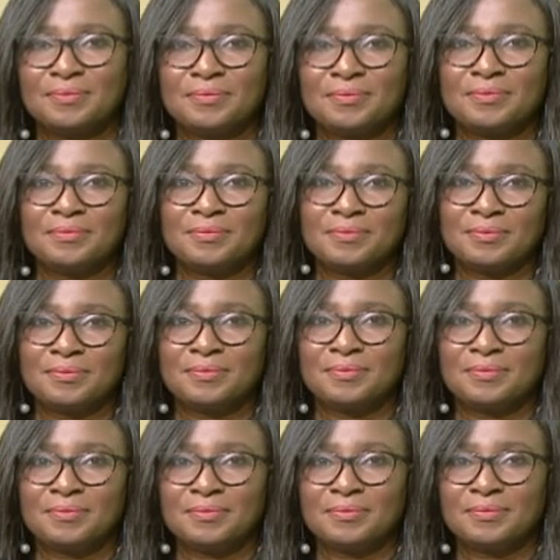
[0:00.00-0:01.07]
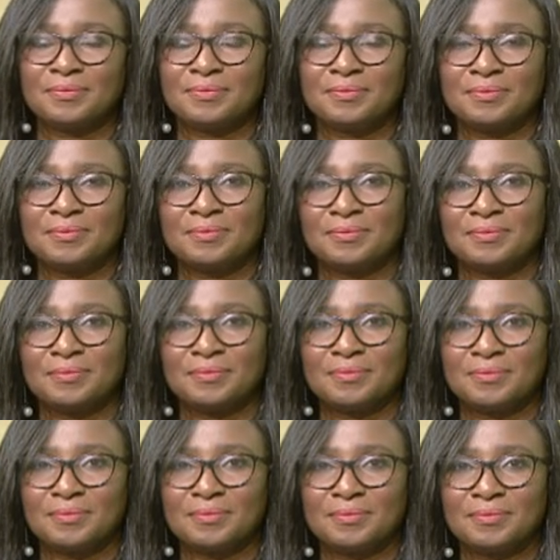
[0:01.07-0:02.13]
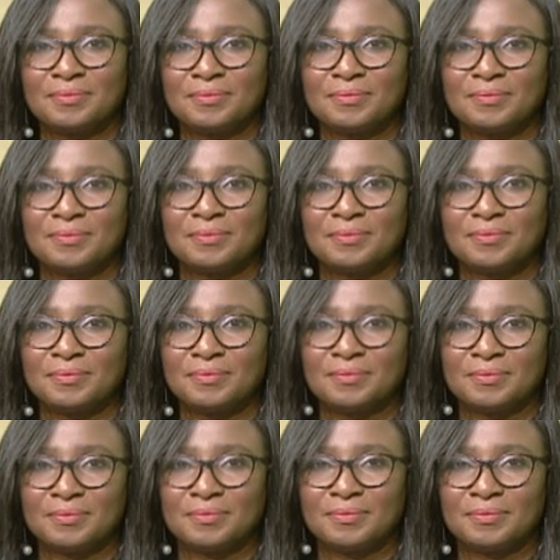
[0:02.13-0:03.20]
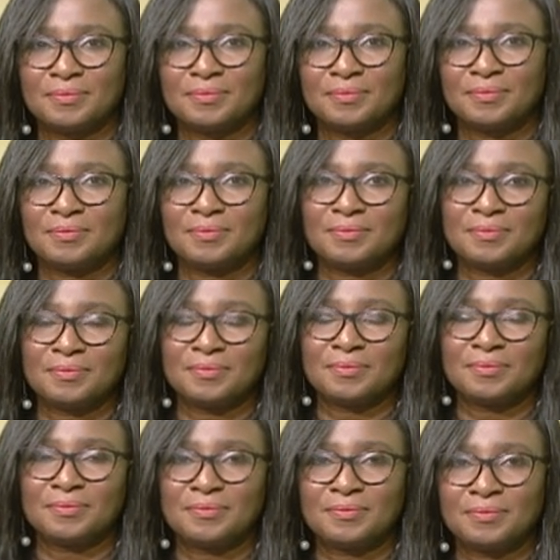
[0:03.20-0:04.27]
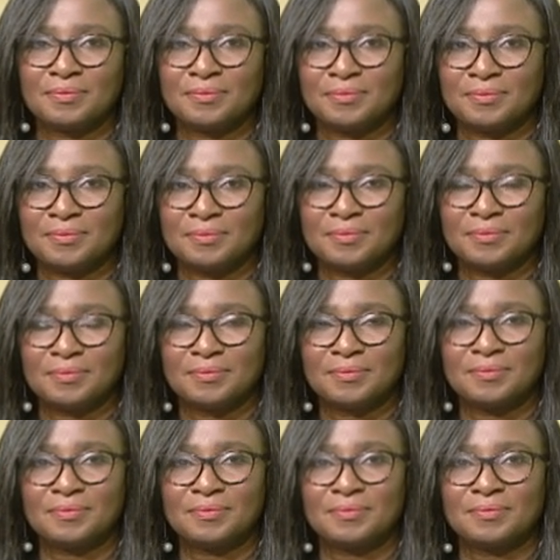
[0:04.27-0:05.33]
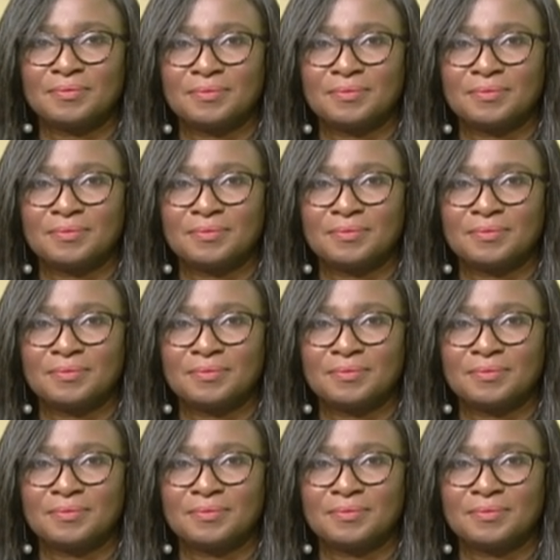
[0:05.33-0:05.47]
This person isn't speaking.